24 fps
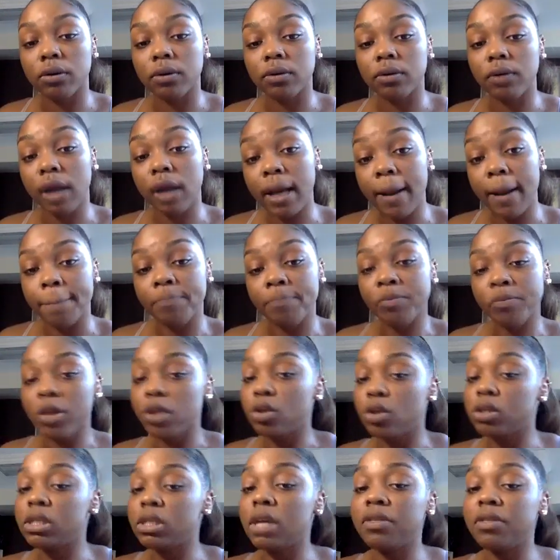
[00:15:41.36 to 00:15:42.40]
right?
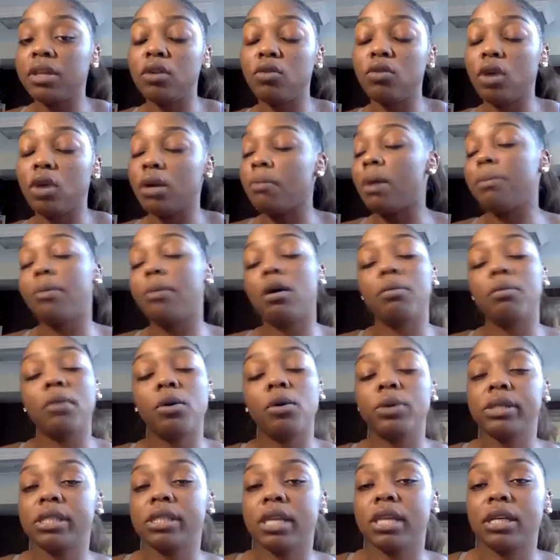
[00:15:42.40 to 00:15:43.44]
There's nothing wrong. My mom
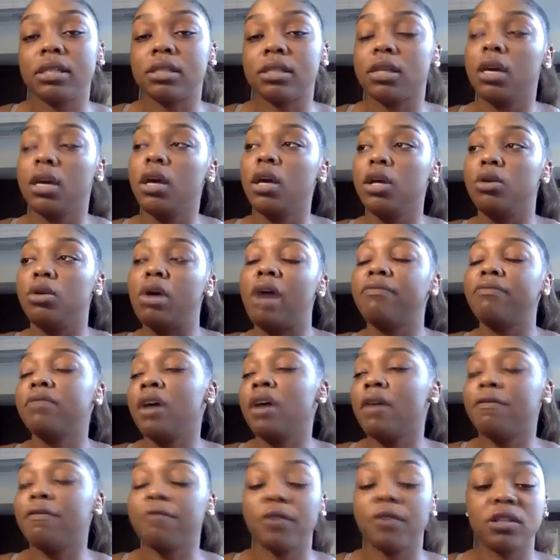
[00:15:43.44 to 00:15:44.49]
always says, you have to
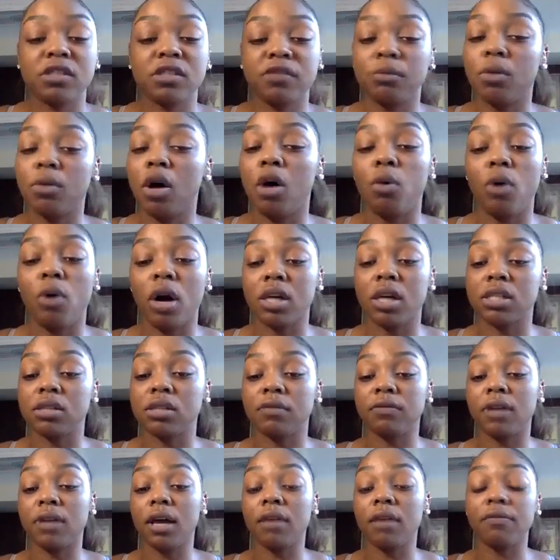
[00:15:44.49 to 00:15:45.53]
have friends from all walks
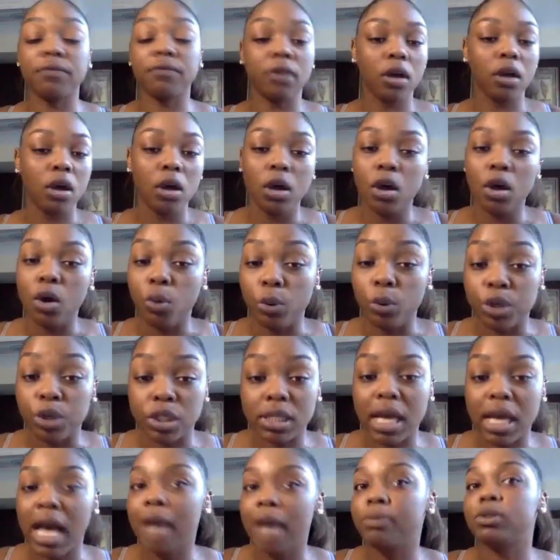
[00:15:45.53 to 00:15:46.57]
of life, which
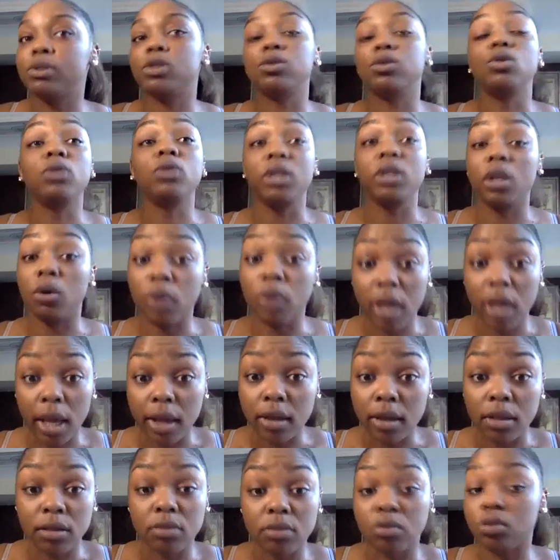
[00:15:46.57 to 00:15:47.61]
is absolutely
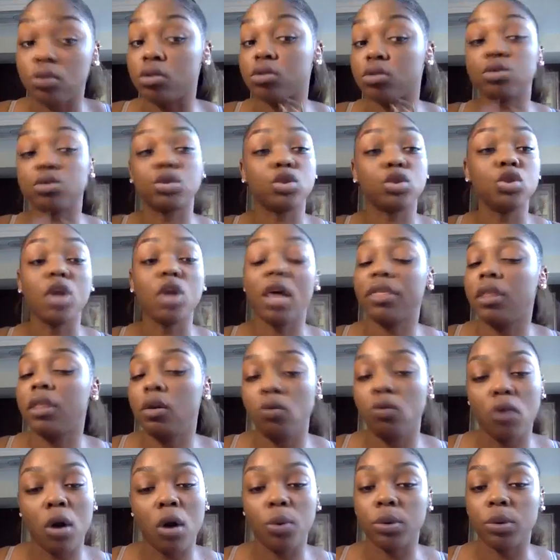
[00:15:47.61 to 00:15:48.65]
okay. Just
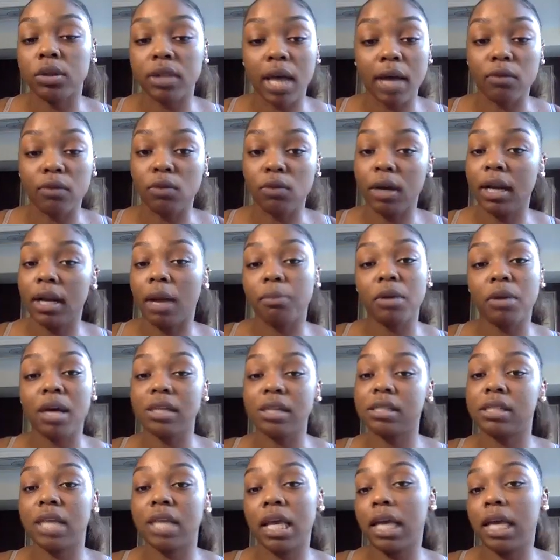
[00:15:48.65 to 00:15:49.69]
nothing wrong with that, right? I'm not
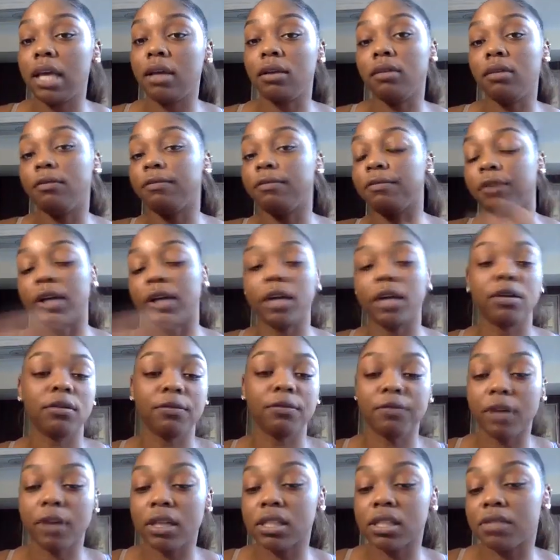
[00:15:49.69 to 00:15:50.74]
saying forget your
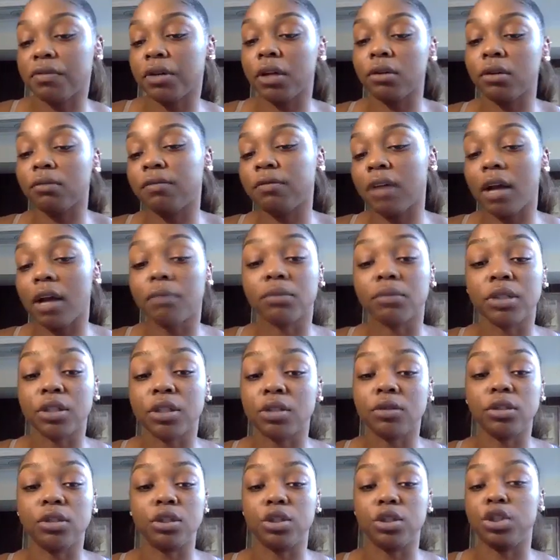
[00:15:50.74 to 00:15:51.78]
friends, forget your family,
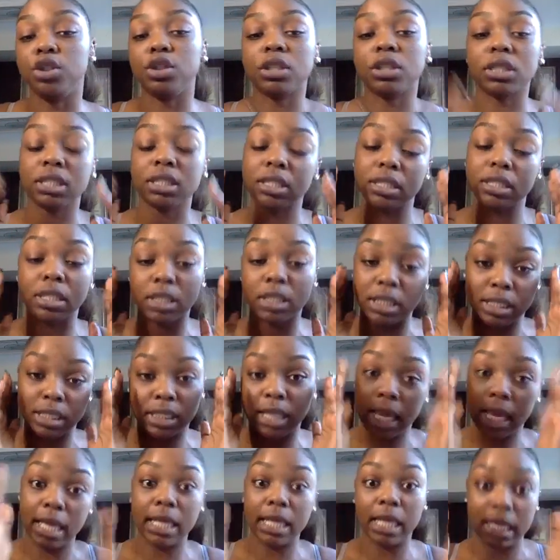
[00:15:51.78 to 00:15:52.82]

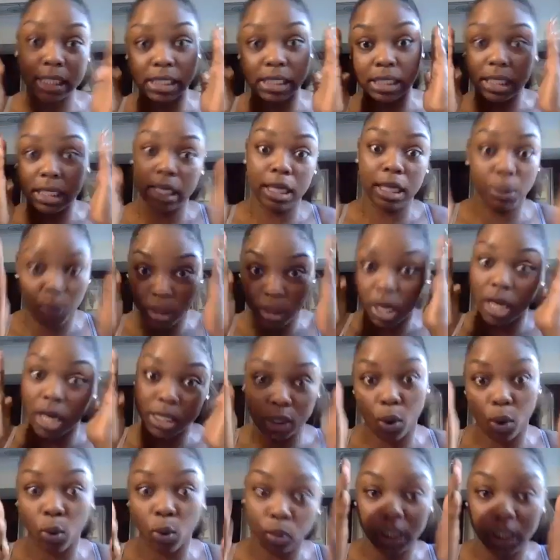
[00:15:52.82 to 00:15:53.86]
stay like stick with
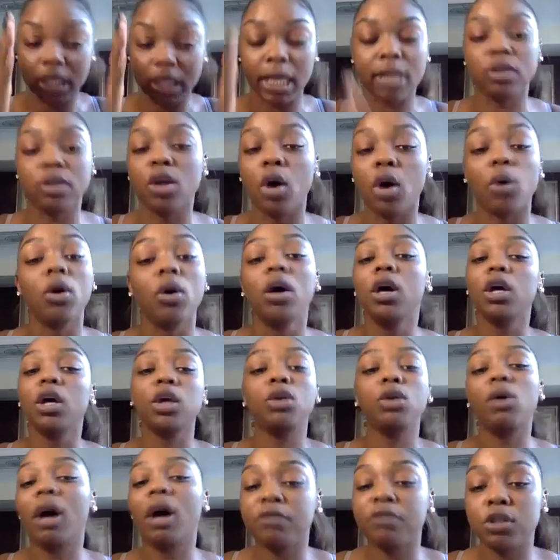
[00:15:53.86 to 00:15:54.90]
us only like no
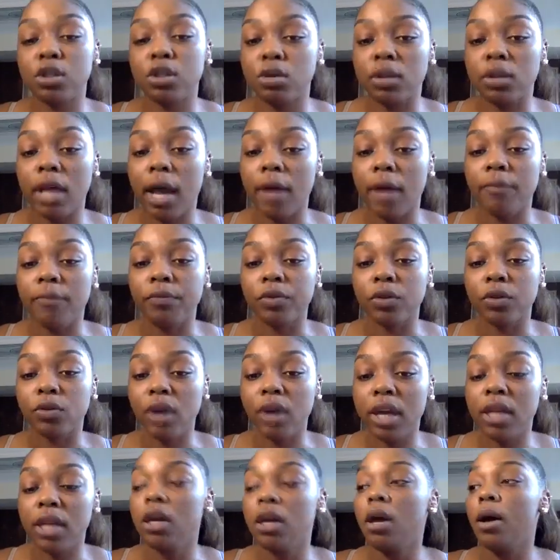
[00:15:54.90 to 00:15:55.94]
you don't have to do that
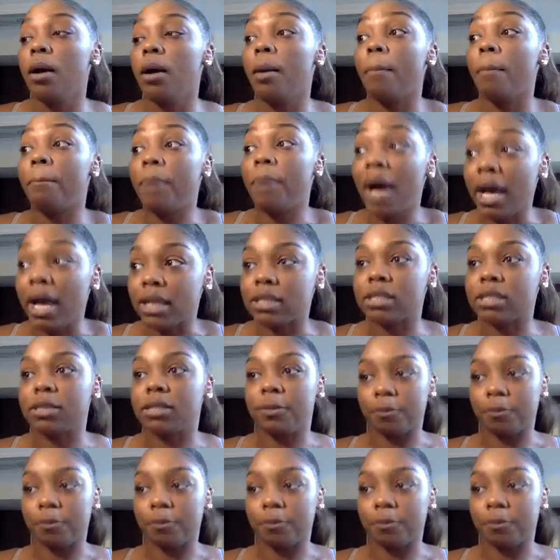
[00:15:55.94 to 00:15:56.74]
right but